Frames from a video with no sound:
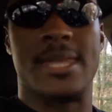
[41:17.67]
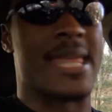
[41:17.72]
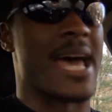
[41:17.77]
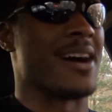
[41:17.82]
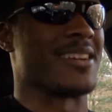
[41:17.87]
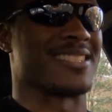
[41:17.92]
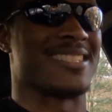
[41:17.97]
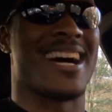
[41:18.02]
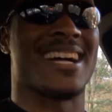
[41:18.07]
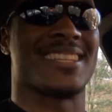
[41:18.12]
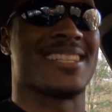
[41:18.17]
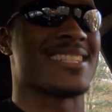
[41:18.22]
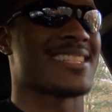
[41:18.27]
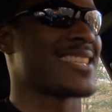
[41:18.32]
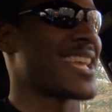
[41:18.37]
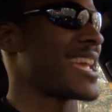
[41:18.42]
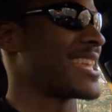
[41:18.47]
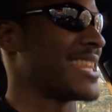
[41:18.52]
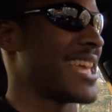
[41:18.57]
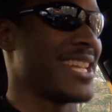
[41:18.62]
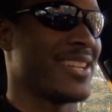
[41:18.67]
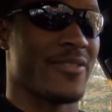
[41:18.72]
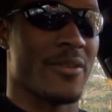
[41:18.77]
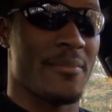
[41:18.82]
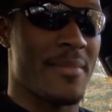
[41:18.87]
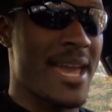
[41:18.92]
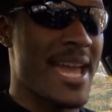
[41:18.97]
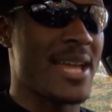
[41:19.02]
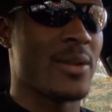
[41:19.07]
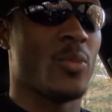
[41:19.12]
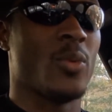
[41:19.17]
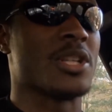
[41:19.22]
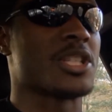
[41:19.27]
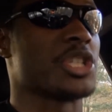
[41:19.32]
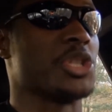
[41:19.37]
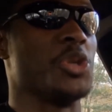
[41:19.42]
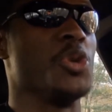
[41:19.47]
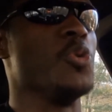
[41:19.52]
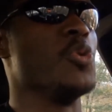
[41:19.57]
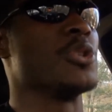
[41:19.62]
Now, it's not to say that if a man
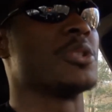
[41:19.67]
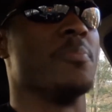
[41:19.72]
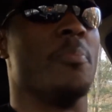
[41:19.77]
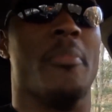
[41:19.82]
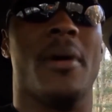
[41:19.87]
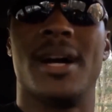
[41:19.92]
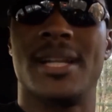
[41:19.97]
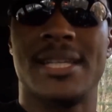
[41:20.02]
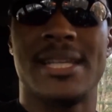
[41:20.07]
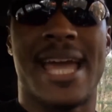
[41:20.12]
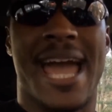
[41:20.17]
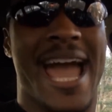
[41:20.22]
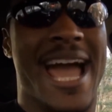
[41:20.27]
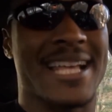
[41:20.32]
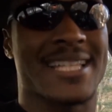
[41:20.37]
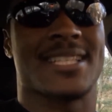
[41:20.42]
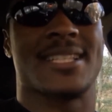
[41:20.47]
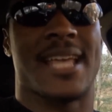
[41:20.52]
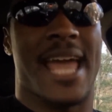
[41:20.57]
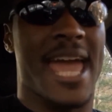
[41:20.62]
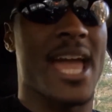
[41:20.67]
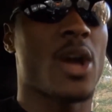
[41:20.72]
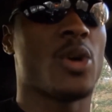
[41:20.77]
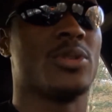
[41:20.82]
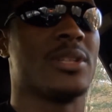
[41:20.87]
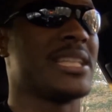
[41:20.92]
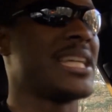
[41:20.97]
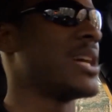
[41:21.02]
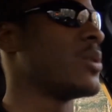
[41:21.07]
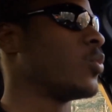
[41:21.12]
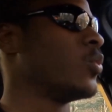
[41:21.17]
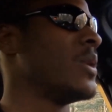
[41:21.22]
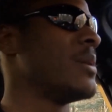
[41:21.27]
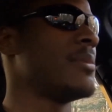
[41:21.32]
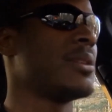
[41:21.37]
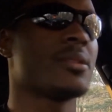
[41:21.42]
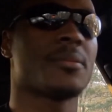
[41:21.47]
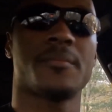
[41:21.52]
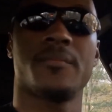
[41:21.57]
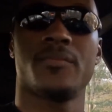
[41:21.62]
wants to use money as his angle to get
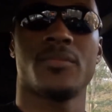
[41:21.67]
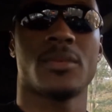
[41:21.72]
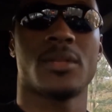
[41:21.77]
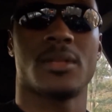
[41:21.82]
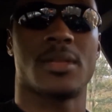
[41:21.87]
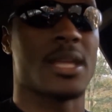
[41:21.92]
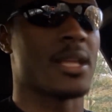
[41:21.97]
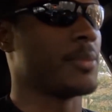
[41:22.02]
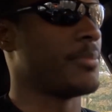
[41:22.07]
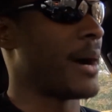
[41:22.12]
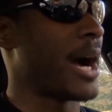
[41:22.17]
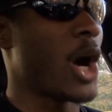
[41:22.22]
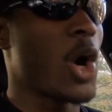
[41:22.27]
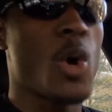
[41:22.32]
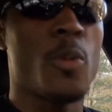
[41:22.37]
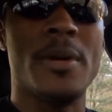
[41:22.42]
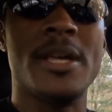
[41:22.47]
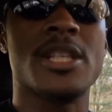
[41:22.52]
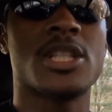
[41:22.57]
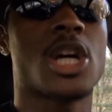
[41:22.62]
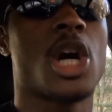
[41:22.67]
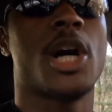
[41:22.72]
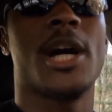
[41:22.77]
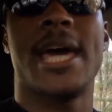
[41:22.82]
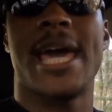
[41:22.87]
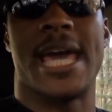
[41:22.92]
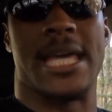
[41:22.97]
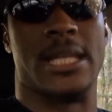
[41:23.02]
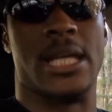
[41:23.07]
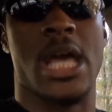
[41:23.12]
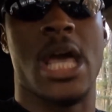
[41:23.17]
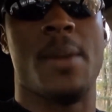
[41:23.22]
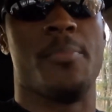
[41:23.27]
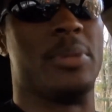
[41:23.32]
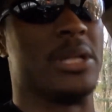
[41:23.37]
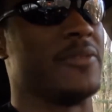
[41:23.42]
women, then by all means go ahead.